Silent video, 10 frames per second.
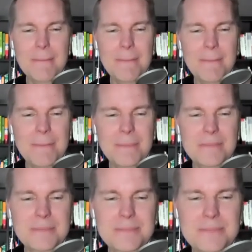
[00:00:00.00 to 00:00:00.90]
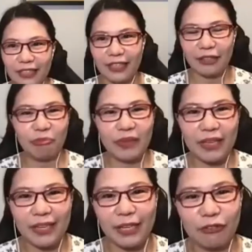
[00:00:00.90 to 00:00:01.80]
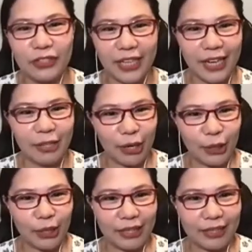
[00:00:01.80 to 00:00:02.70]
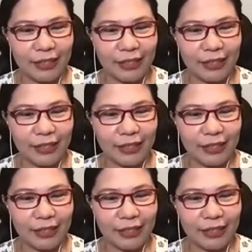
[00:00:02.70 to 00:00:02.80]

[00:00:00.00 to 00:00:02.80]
Let's just say at the beginning of January,